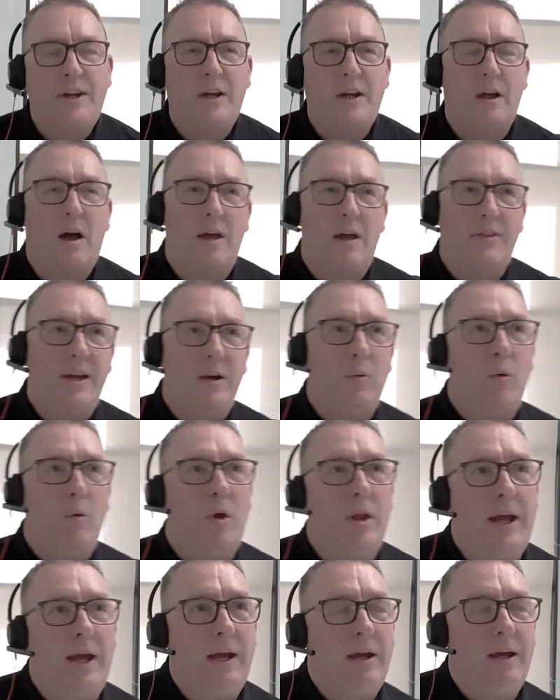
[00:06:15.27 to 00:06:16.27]
i think i think
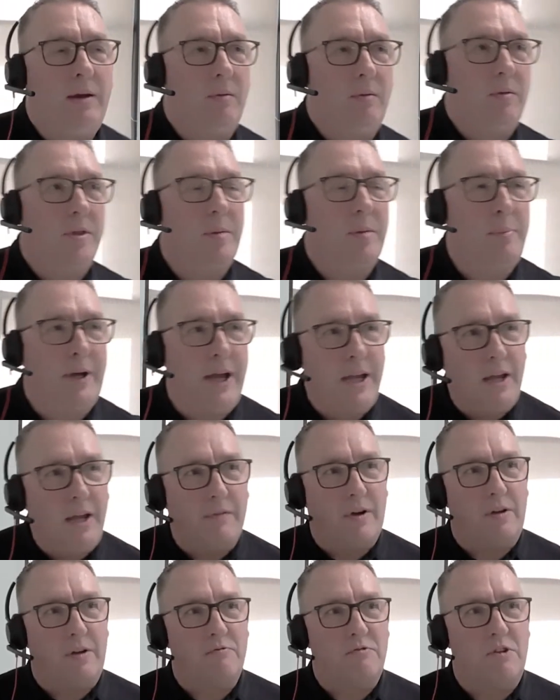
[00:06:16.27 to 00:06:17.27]
what they the
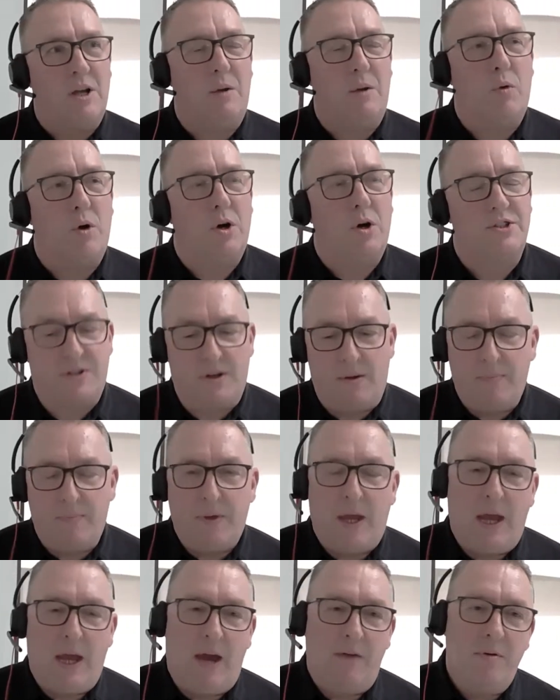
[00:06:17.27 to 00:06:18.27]
beginning of it really was
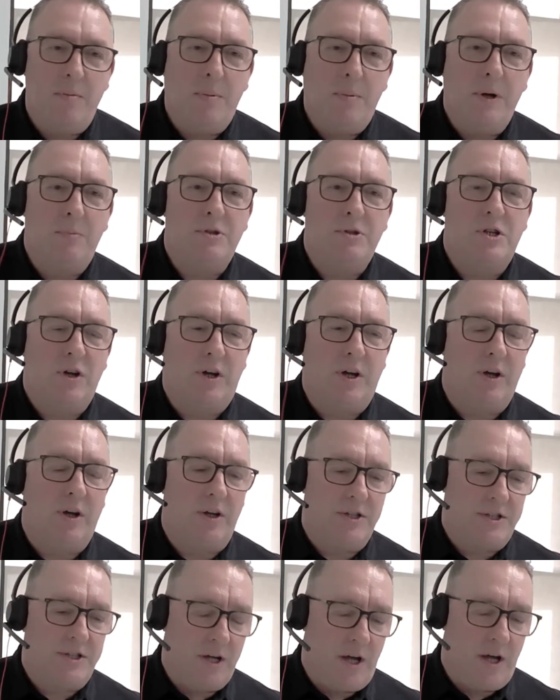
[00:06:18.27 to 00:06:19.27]
everybody was looking
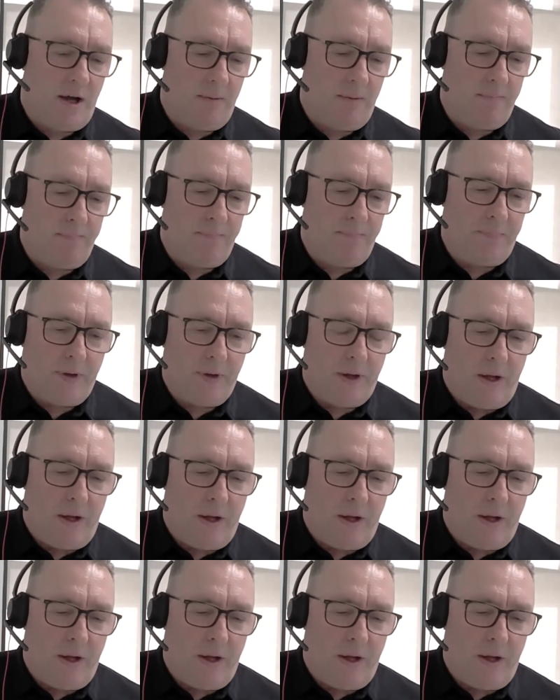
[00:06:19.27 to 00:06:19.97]
at um,